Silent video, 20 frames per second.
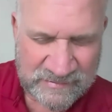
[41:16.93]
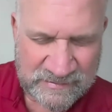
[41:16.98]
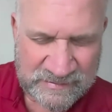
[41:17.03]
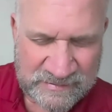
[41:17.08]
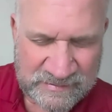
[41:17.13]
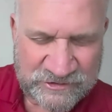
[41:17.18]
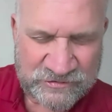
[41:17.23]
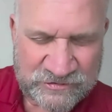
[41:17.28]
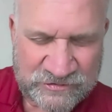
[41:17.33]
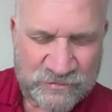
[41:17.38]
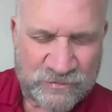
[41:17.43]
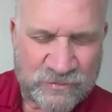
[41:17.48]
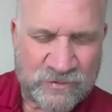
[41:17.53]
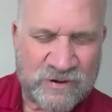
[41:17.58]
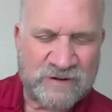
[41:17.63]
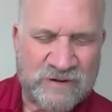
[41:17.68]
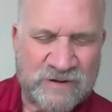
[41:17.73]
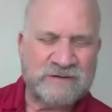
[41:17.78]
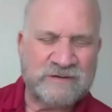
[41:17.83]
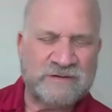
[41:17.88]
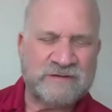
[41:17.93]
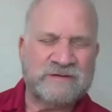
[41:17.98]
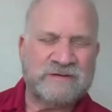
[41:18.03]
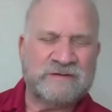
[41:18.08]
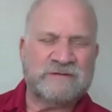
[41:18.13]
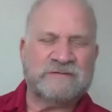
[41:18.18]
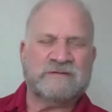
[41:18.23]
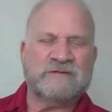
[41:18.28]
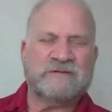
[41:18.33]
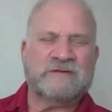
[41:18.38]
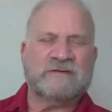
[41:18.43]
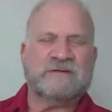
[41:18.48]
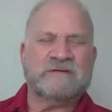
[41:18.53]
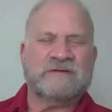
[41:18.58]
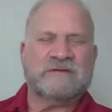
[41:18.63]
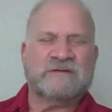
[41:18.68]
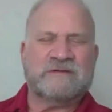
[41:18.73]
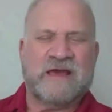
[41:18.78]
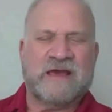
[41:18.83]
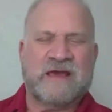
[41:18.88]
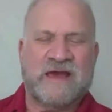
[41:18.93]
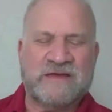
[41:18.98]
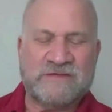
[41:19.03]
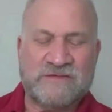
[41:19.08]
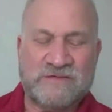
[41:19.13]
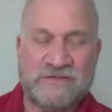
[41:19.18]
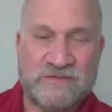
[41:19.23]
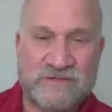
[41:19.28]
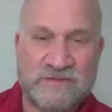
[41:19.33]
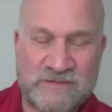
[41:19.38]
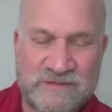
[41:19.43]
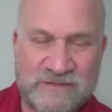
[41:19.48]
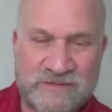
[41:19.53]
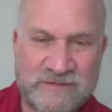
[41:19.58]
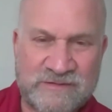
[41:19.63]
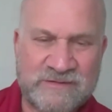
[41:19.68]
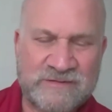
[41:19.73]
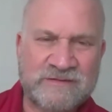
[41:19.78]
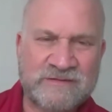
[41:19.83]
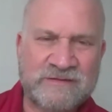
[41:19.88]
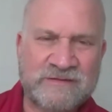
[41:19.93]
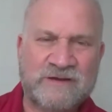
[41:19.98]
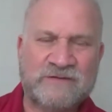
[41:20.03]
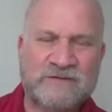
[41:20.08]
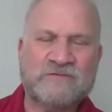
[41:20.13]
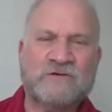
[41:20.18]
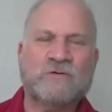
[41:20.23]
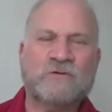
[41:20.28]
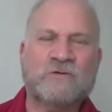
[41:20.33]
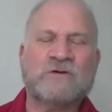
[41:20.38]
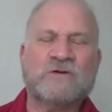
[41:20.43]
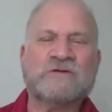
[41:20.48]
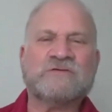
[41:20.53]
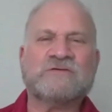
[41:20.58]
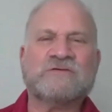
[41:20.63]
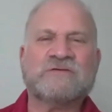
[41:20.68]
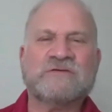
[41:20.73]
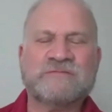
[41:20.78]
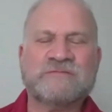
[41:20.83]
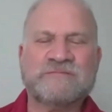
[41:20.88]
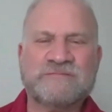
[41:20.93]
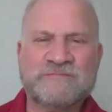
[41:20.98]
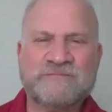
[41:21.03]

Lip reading: In short, yes, of course.